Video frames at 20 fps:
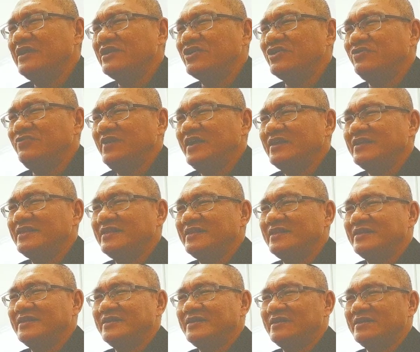Create
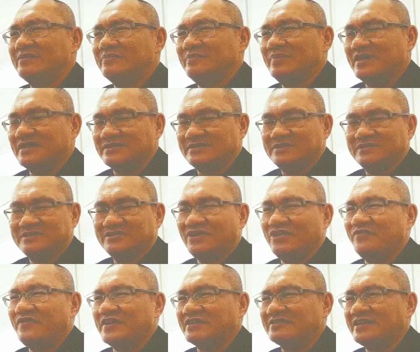a buzz
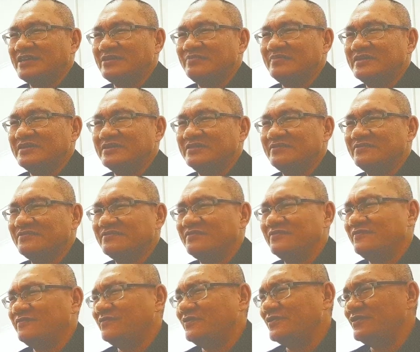of excitement
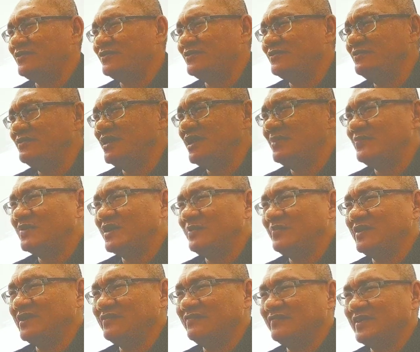for your
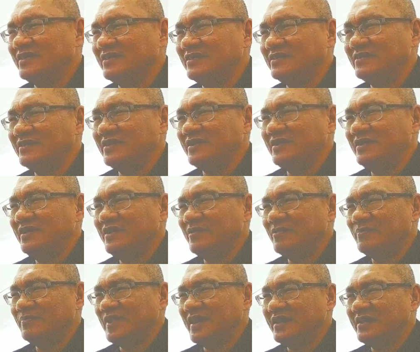upcoming event. Okay,
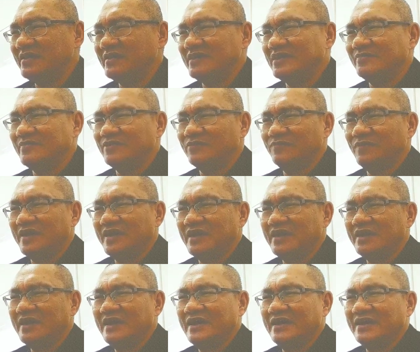make them
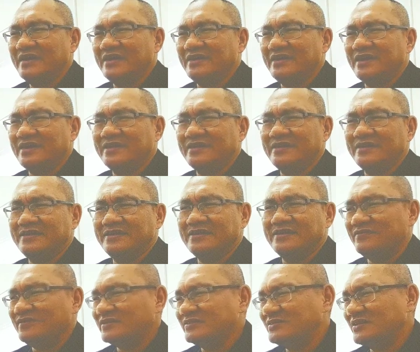aware that the
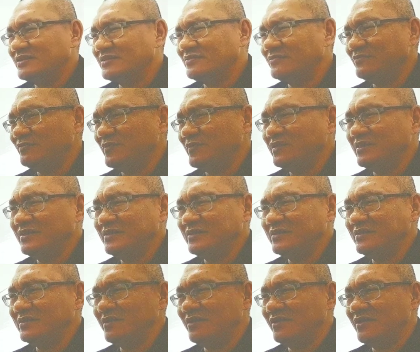result
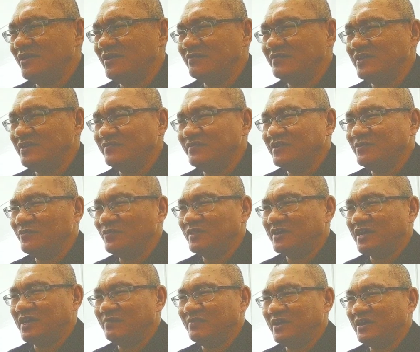of the event will
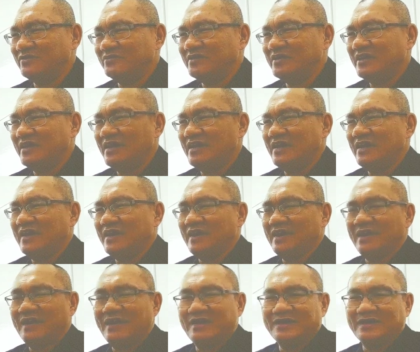come out
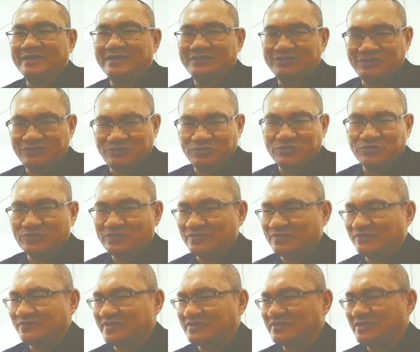soon.
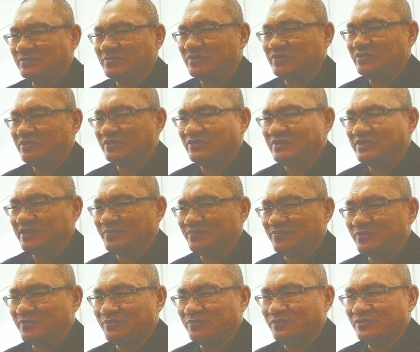For example, you're going to
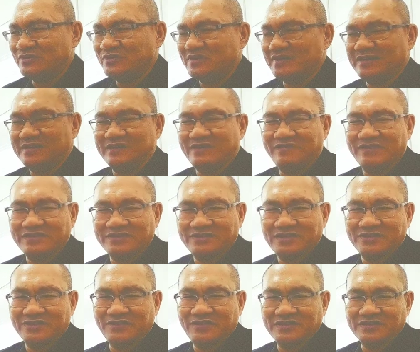promote the
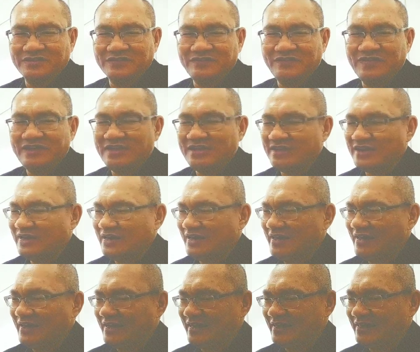result of your survey
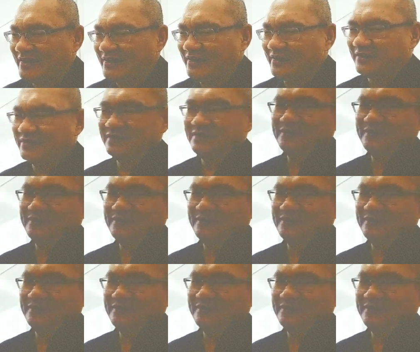in the